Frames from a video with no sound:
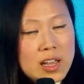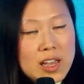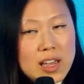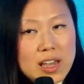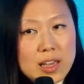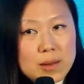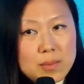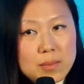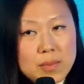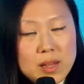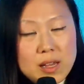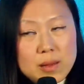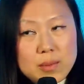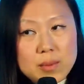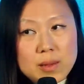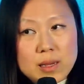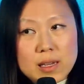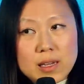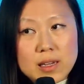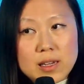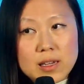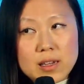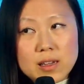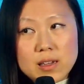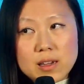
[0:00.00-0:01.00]
and
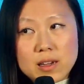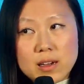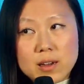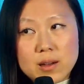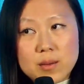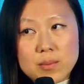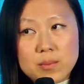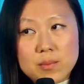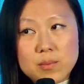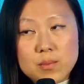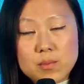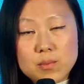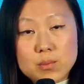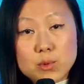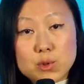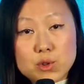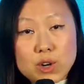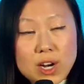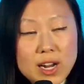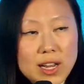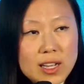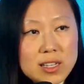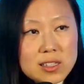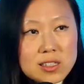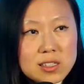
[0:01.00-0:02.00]
maybe
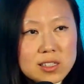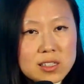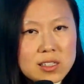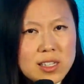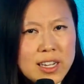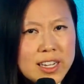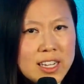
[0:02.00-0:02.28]
grants,